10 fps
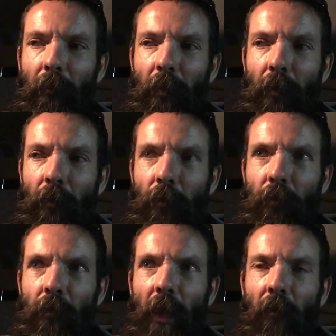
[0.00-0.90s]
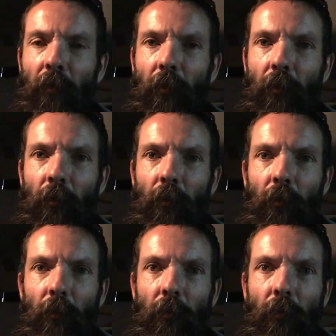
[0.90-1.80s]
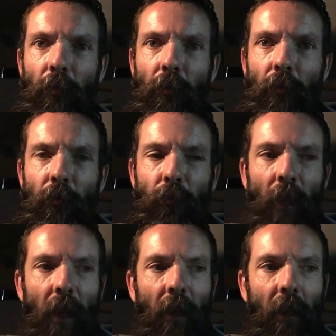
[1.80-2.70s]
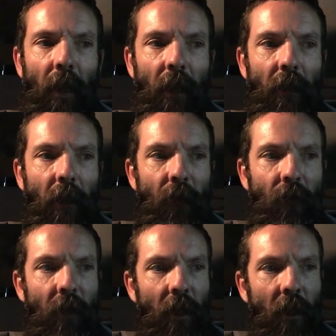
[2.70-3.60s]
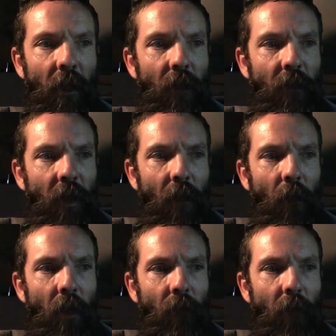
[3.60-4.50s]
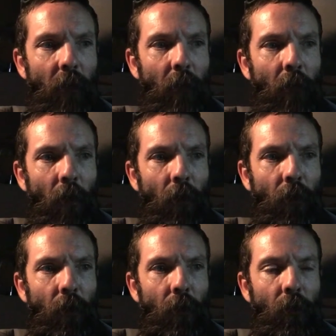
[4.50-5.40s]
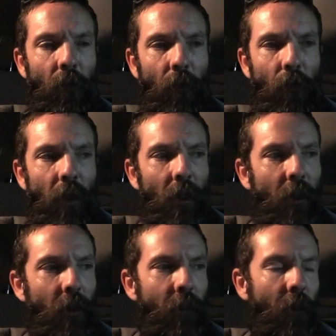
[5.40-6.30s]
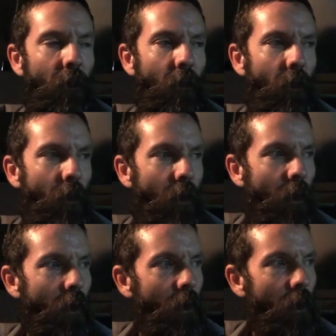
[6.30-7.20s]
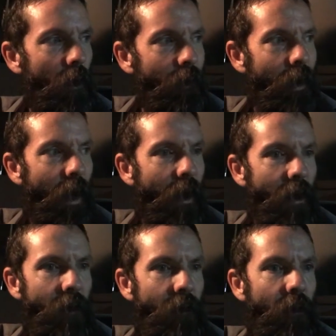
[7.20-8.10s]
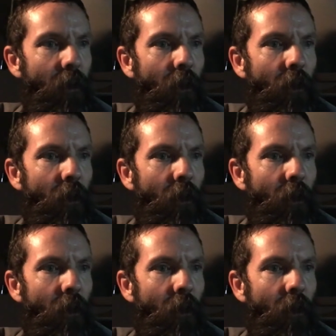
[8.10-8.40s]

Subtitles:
You know, you just have to try to connect and understand and stay away from all the kookiness and the lies